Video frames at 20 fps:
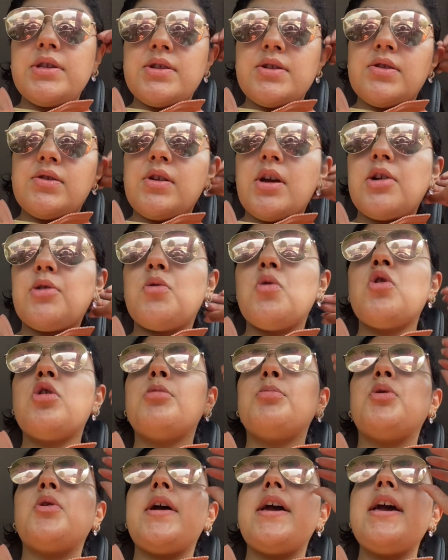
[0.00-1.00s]
this is not a
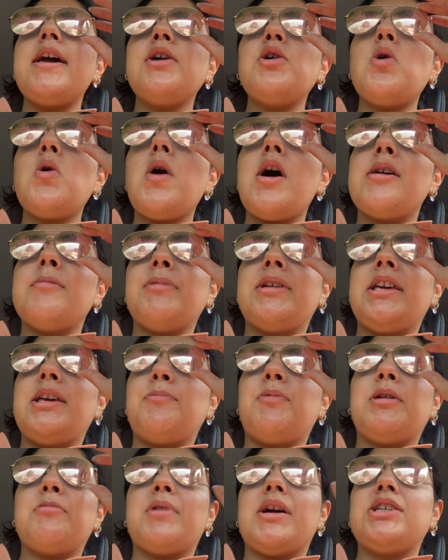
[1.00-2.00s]
horrible angle i'm
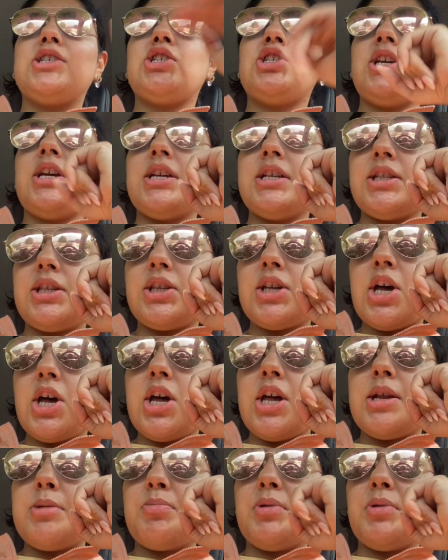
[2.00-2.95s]
keeping my shades on